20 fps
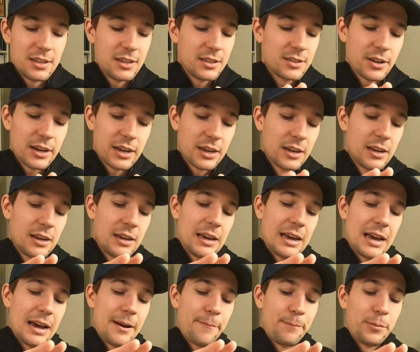Things like
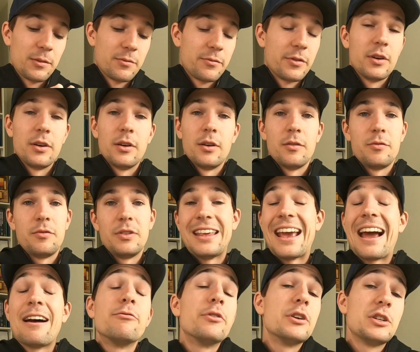for the
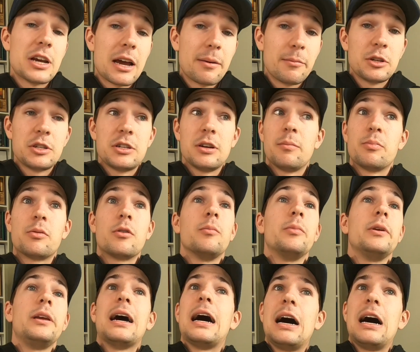average amateur,
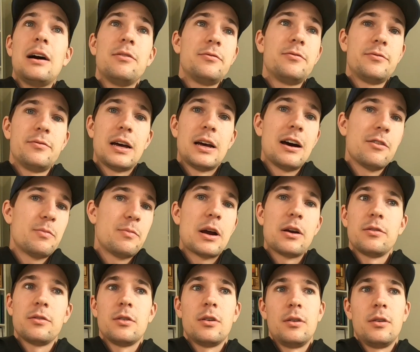probably half
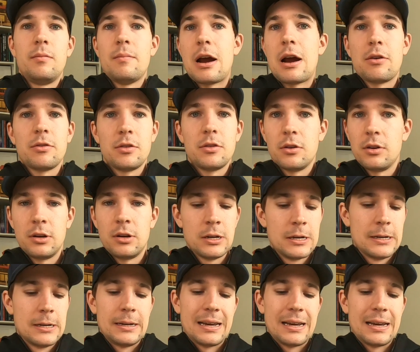marathon, marathon,